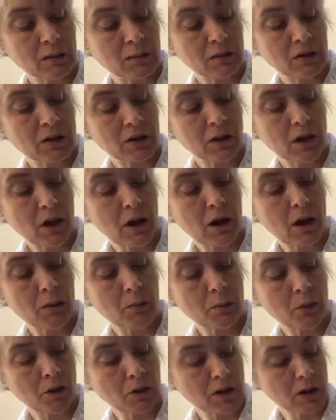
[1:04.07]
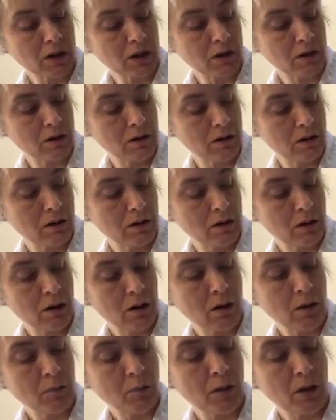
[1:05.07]
to the harmonic
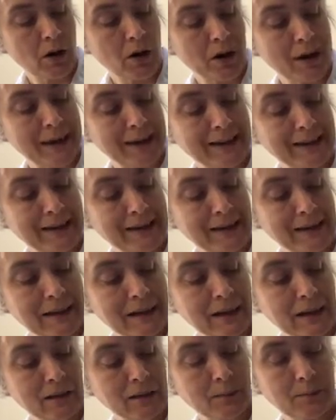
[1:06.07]
on bar 18,